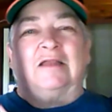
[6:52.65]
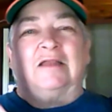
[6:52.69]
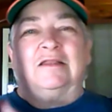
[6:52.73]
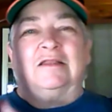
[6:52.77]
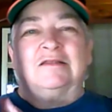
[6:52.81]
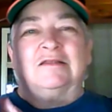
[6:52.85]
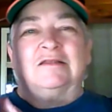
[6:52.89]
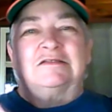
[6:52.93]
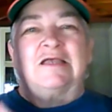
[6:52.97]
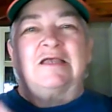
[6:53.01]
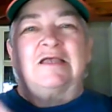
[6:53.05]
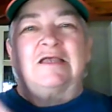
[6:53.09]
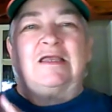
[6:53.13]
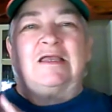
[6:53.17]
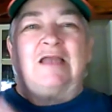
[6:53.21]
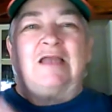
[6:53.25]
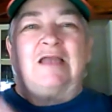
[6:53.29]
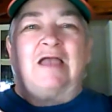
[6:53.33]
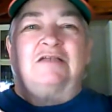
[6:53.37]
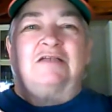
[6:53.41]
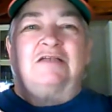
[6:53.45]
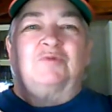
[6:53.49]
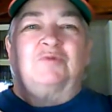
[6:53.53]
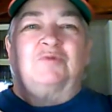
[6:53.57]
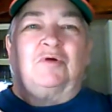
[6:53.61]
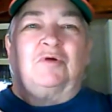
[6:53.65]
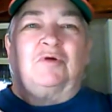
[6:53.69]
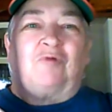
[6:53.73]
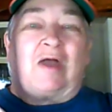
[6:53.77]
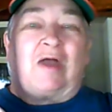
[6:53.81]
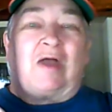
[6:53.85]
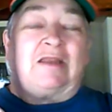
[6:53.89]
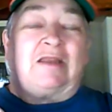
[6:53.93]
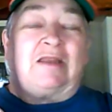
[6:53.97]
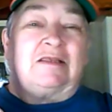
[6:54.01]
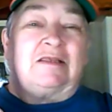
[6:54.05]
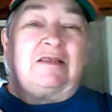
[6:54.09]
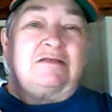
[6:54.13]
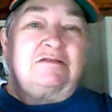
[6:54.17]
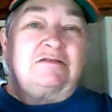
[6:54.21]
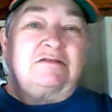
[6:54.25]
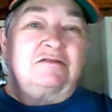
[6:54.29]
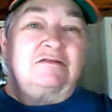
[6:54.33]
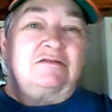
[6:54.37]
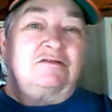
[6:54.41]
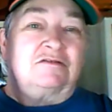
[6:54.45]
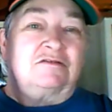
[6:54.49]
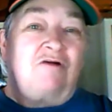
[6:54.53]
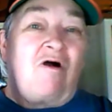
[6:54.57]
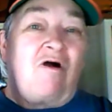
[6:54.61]
in this day and age where writing is
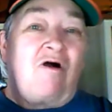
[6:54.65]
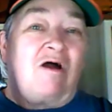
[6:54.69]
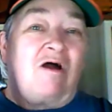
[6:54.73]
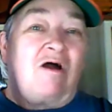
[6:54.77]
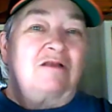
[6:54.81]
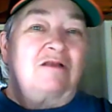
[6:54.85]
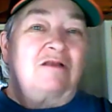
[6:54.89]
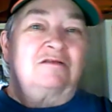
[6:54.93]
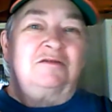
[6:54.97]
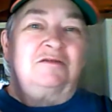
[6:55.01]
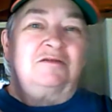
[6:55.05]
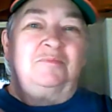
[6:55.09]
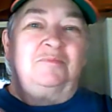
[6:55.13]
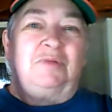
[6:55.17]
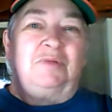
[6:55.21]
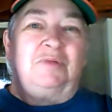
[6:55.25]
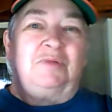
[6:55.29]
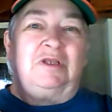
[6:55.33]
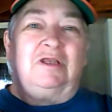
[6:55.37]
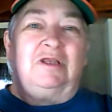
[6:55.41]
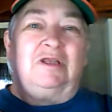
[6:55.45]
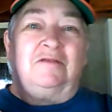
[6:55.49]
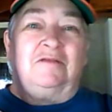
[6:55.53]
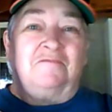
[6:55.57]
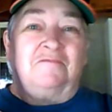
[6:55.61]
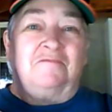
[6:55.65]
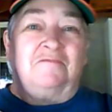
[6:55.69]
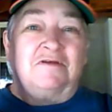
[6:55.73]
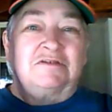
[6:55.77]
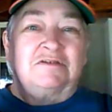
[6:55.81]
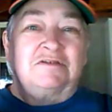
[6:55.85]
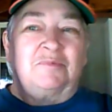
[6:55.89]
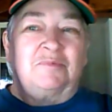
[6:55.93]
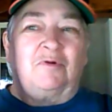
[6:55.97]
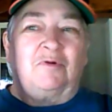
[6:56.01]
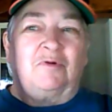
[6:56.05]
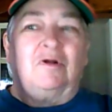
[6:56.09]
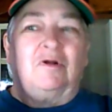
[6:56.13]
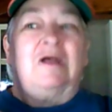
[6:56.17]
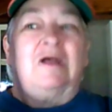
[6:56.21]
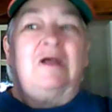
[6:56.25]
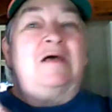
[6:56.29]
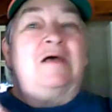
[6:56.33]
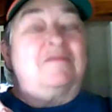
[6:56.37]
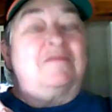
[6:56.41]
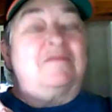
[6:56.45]
taught to be invisible,